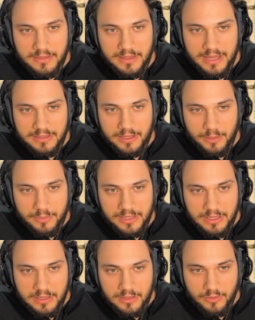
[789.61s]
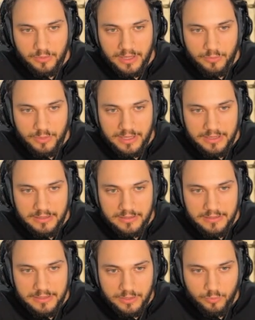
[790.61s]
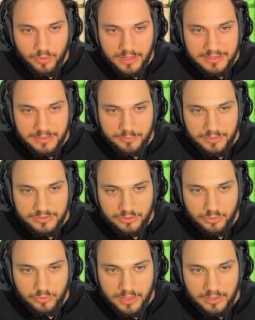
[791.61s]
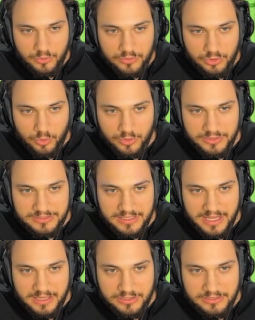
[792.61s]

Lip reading: I'd come here right away, hit 1, then press 2, and look, sword slash.